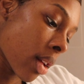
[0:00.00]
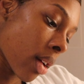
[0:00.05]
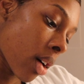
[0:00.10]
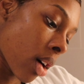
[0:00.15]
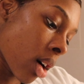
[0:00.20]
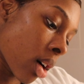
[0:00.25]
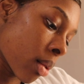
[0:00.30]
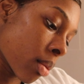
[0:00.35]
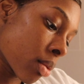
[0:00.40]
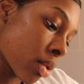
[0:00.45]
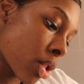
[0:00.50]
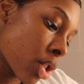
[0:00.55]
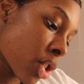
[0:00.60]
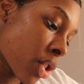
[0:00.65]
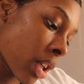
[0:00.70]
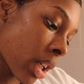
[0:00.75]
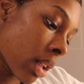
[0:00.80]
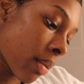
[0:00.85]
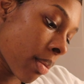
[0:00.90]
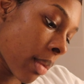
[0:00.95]
um,
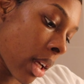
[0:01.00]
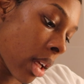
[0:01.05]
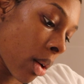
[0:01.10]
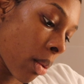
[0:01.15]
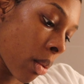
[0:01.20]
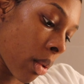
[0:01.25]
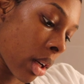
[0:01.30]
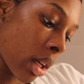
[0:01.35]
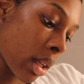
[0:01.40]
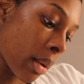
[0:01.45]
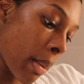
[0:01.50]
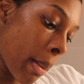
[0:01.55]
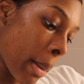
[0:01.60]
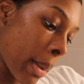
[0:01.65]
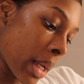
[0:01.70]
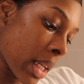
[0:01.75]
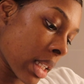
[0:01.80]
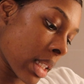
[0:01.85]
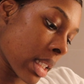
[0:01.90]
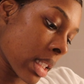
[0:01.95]
treatment with
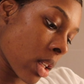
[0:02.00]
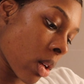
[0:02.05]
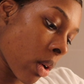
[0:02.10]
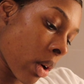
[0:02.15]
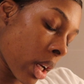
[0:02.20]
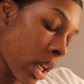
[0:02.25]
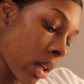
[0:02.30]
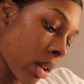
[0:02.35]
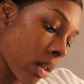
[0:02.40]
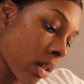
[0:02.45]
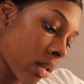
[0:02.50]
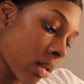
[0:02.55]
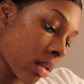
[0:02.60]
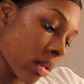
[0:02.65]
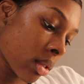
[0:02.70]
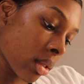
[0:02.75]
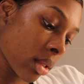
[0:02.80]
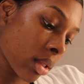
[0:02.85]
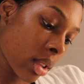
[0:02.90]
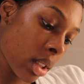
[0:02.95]

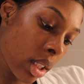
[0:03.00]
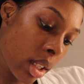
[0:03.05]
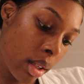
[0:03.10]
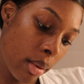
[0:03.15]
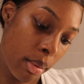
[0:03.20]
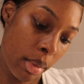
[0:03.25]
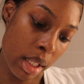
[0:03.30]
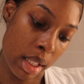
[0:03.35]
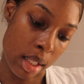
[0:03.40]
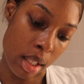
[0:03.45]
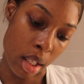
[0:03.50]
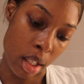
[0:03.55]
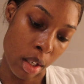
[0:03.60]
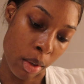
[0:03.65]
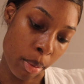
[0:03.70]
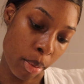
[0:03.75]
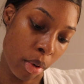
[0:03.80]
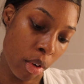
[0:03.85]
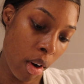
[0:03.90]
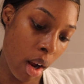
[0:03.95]
benzoyl
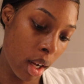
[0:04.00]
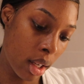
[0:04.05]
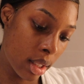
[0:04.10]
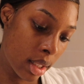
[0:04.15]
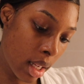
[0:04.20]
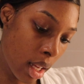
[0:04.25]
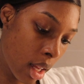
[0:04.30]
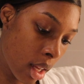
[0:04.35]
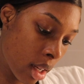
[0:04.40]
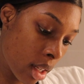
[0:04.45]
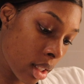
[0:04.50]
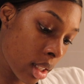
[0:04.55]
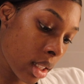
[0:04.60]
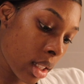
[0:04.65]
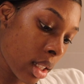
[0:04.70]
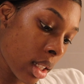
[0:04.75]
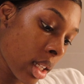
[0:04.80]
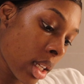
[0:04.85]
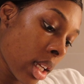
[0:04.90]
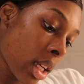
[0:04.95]
benzoyl peroxide,
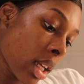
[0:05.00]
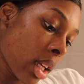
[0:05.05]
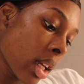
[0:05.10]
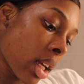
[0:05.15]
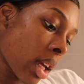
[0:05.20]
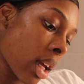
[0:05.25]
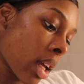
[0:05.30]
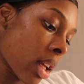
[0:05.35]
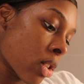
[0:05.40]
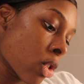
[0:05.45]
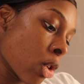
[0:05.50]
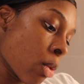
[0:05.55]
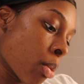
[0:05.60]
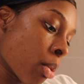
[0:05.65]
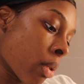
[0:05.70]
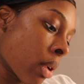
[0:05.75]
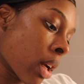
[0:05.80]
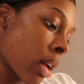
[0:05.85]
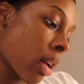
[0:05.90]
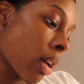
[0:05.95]

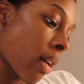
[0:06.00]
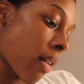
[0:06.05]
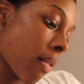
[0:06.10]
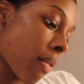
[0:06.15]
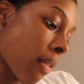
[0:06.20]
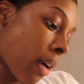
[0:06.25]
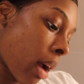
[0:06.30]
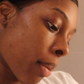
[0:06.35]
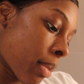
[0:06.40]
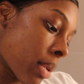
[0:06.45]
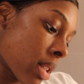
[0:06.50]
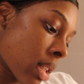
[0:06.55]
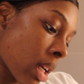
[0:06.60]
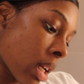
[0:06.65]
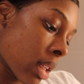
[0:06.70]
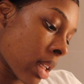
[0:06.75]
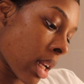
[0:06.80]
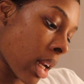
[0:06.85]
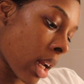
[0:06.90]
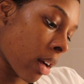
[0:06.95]
2.5
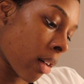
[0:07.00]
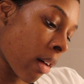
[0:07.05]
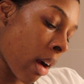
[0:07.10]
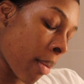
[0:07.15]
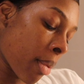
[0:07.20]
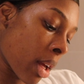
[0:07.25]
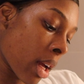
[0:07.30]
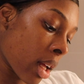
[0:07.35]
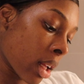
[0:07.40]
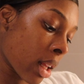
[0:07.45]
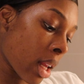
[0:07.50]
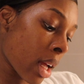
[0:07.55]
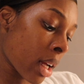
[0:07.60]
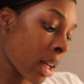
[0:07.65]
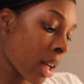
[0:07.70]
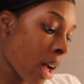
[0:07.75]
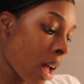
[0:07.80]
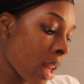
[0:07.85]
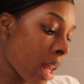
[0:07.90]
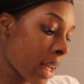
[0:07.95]
percent. Then I grab the
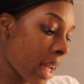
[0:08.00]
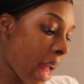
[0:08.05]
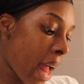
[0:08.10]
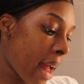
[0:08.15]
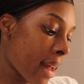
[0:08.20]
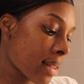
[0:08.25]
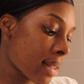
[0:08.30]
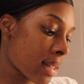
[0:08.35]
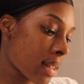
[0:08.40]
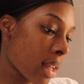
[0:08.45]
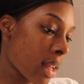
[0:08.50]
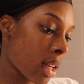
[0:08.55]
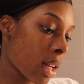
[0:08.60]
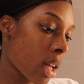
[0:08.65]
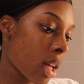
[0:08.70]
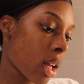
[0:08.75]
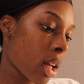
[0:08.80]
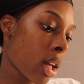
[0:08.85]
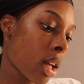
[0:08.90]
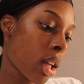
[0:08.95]
glycolic
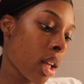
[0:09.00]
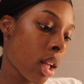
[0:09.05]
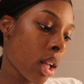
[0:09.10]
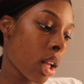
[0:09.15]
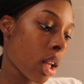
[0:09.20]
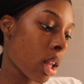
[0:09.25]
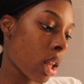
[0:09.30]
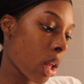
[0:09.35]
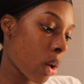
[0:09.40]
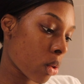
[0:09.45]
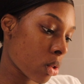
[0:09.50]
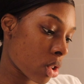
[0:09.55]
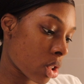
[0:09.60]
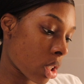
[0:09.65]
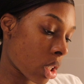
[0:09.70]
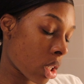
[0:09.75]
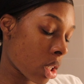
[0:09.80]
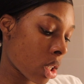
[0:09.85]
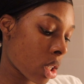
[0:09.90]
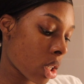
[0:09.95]
acid
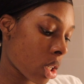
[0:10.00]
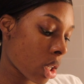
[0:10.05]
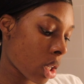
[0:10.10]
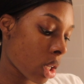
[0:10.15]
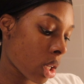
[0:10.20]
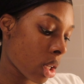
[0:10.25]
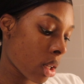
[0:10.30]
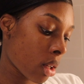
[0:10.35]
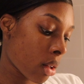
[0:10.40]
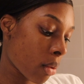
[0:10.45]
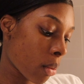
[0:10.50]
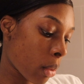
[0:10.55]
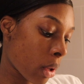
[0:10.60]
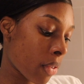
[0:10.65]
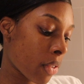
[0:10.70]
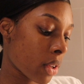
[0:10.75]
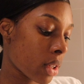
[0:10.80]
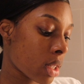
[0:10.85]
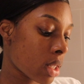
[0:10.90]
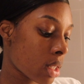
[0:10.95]
lotion
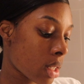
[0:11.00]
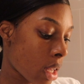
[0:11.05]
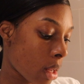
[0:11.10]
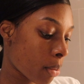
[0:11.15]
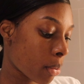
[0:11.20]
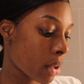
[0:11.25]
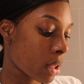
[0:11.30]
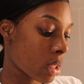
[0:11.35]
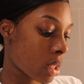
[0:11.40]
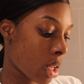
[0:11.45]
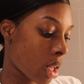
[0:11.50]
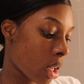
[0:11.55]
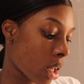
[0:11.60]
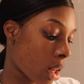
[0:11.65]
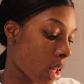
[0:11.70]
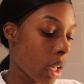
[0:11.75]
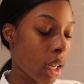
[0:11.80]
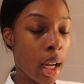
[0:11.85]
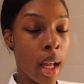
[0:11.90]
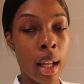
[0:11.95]
with 10 percent
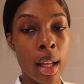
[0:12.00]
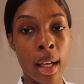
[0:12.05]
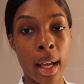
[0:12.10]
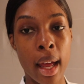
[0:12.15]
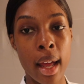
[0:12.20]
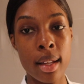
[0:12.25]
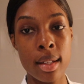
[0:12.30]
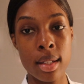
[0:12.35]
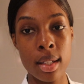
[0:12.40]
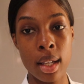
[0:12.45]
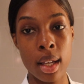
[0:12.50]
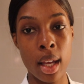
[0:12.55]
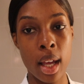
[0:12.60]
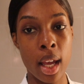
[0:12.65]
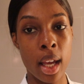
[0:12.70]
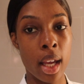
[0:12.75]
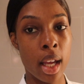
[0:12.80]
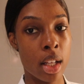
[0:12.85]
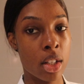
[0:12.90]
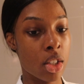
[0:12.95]
glycolic acid
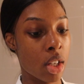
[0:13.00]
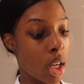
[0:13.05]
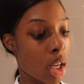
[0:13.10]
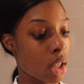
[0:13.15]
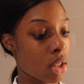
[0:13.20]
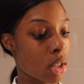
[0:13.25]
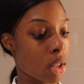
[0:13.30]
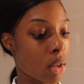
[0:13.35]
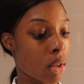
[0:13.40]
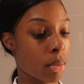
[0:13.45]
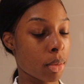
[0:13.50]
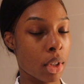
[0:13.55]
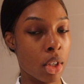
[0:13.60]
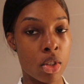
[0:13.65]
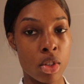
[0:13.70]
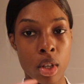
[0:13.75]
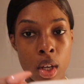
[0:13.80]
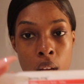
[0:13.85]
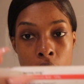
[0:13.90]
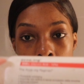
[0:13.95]
AHA. So I'm gonna
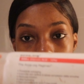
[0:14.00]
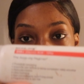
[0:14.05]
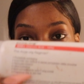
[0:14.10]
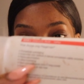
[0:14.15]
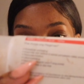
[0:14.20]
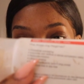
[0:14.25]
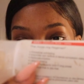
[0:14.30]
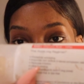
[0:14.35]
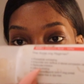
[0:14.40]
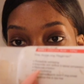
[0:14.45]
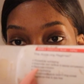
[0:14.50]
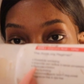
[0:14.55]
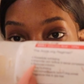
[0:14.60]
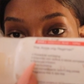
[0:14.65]
show y'all these.